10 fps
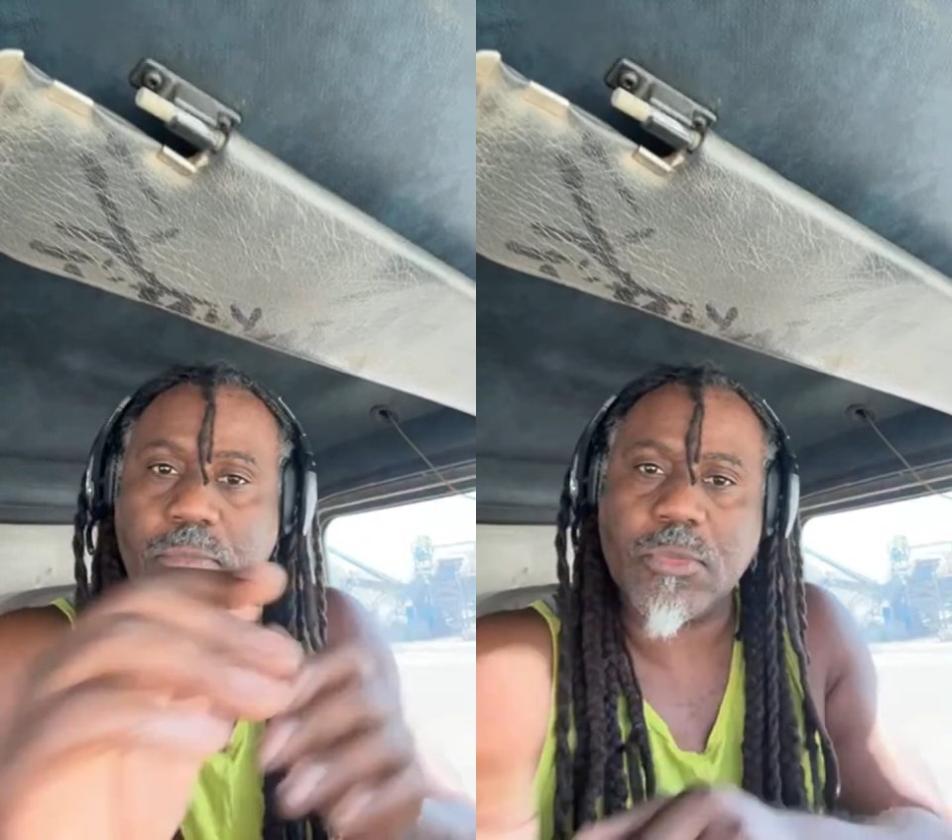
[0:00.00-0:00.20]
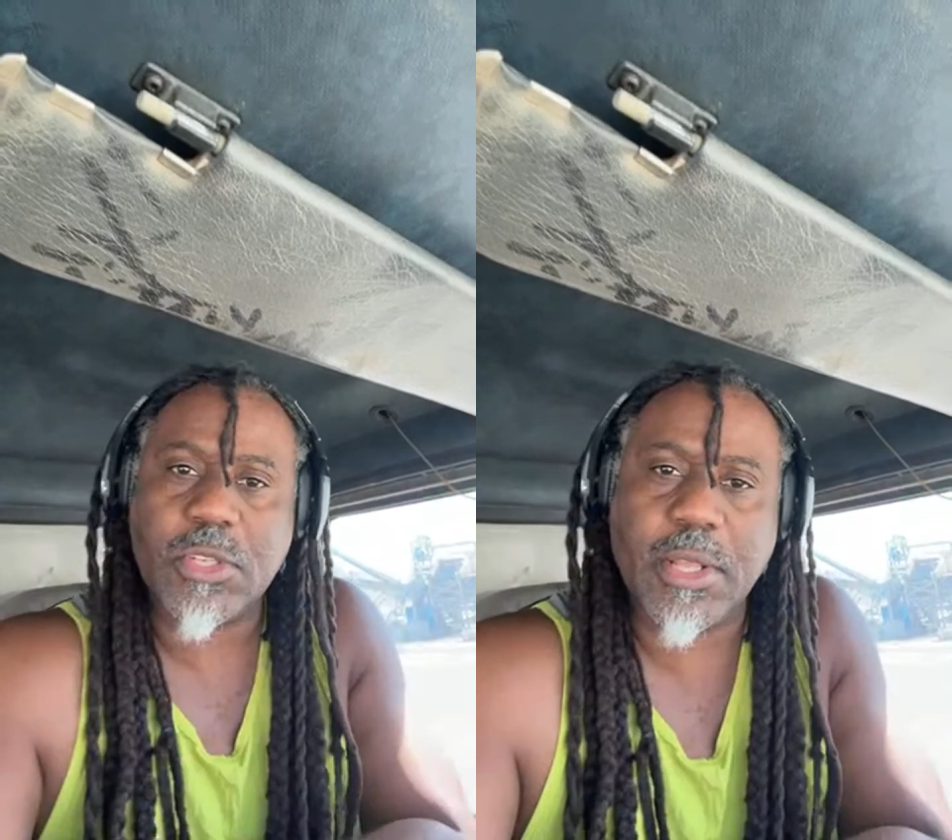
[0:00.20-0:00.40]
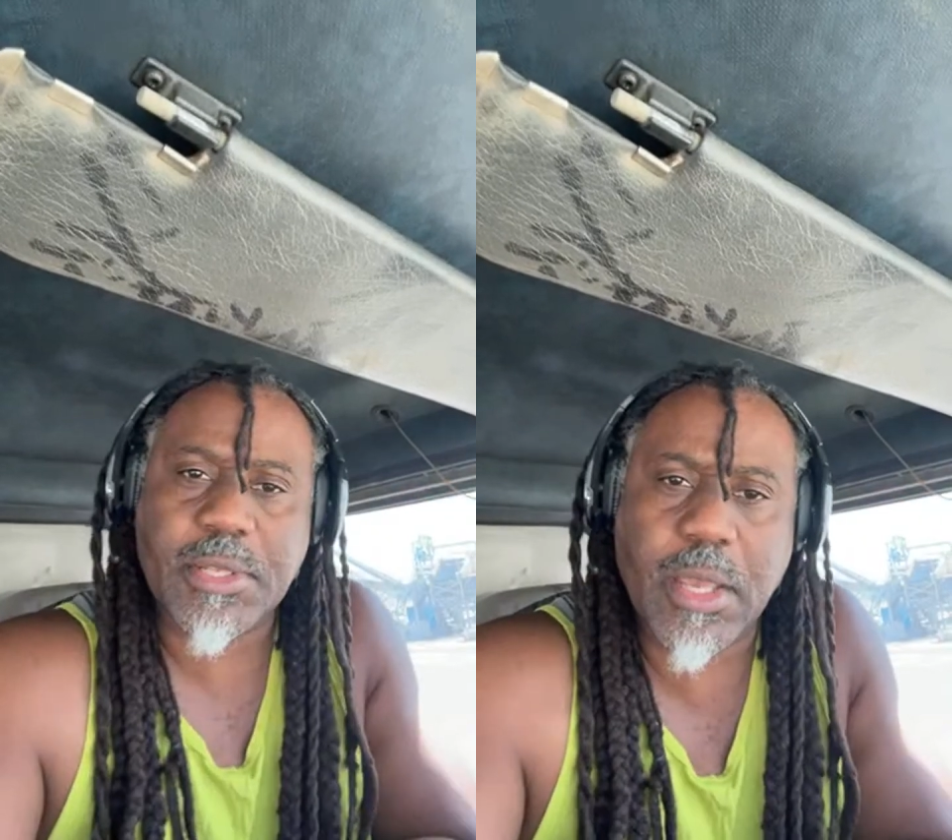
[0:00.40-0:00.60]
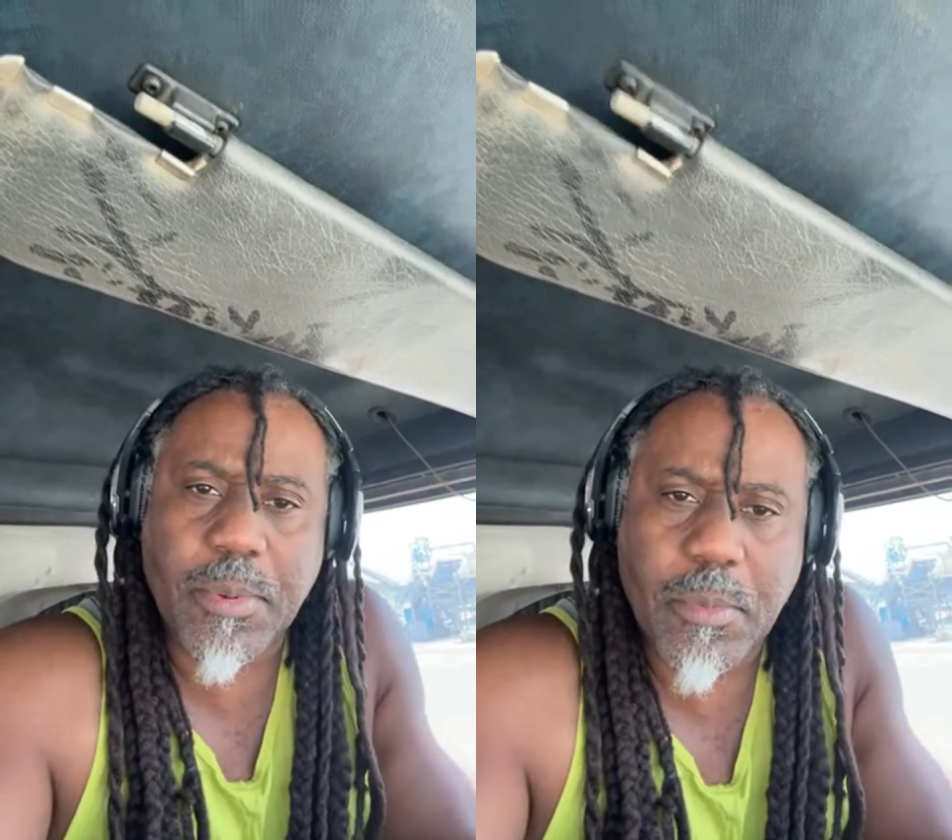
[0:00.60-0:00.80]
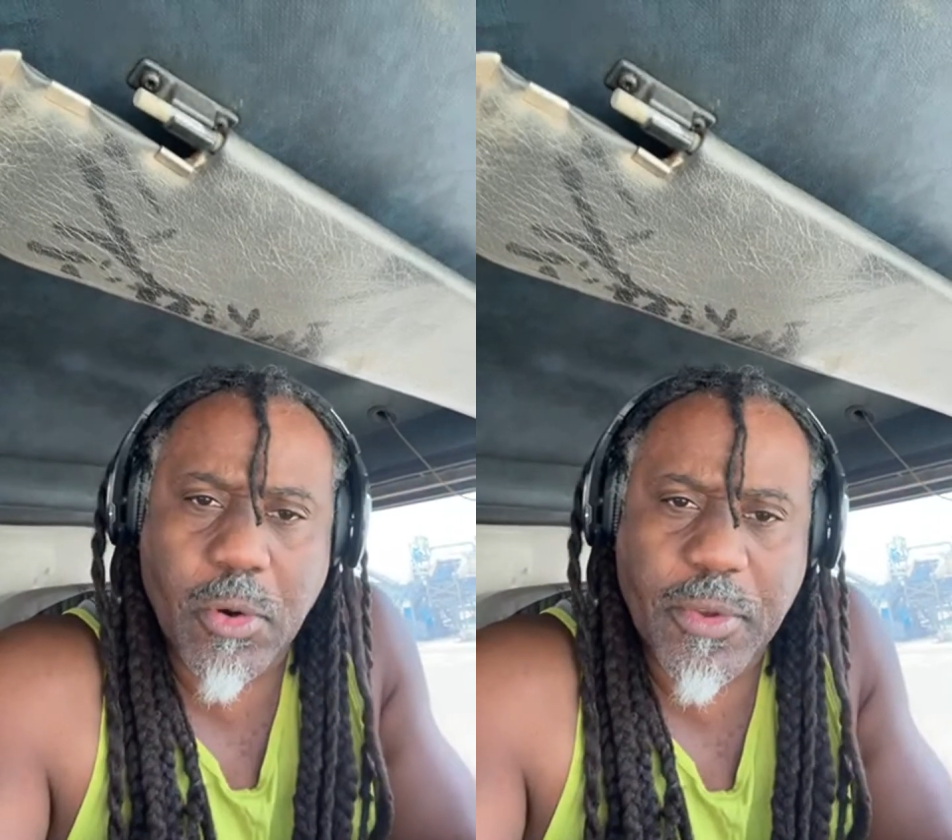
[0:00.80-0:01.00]
So let's keep
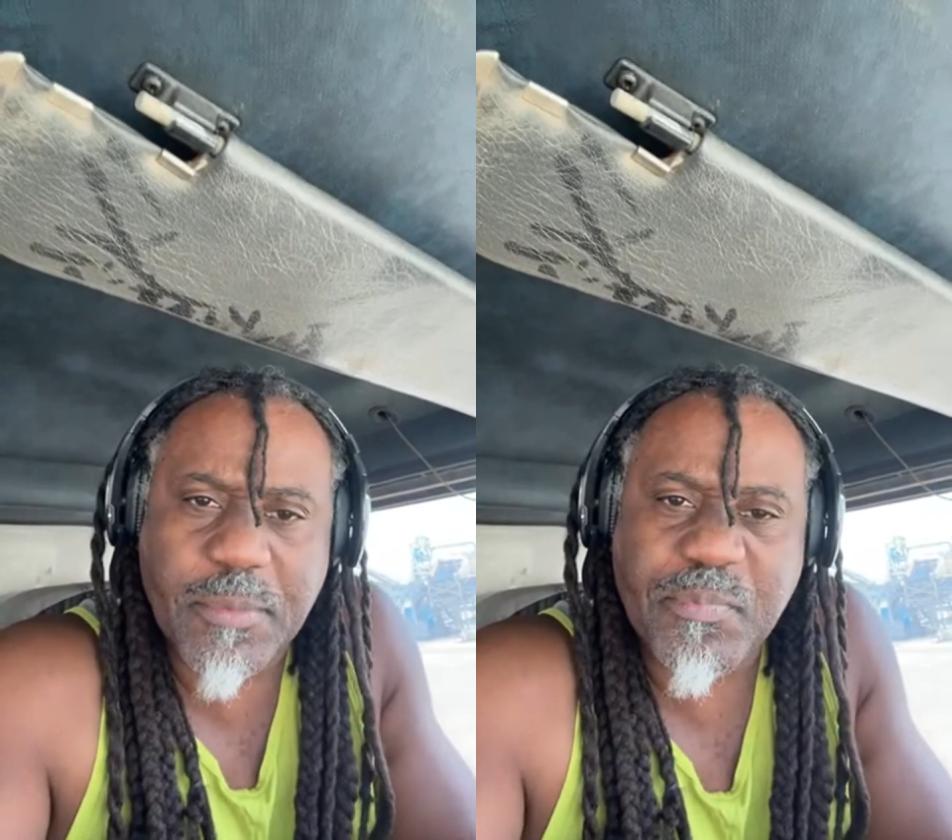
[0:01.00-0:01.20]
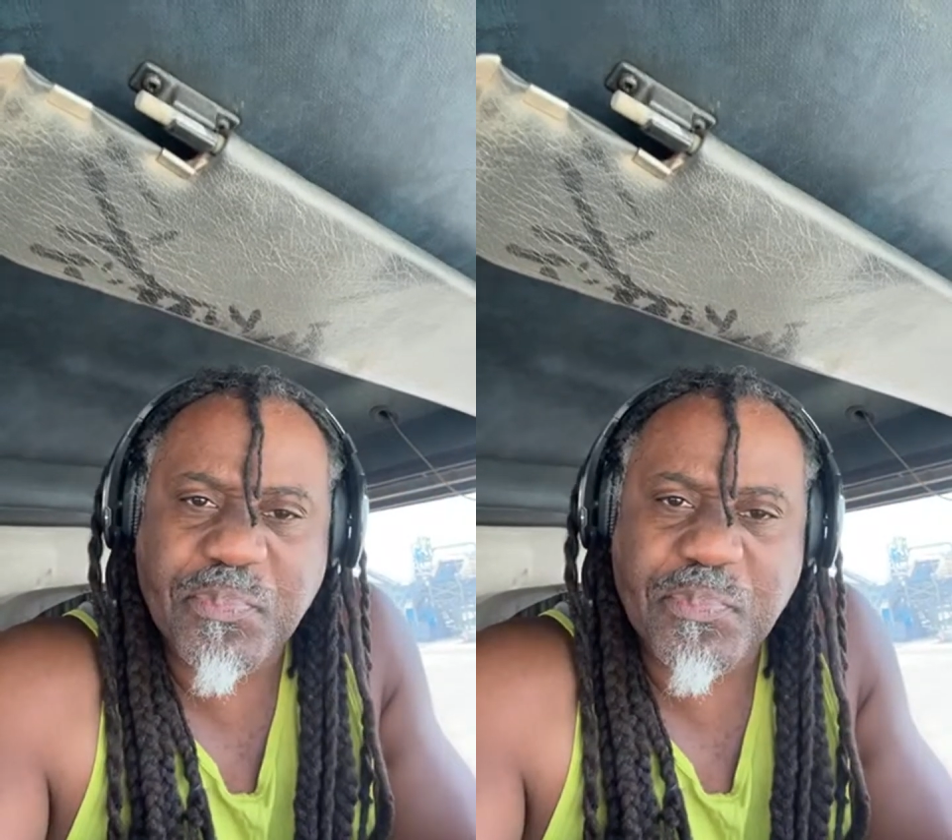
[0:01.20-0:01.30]
it moving.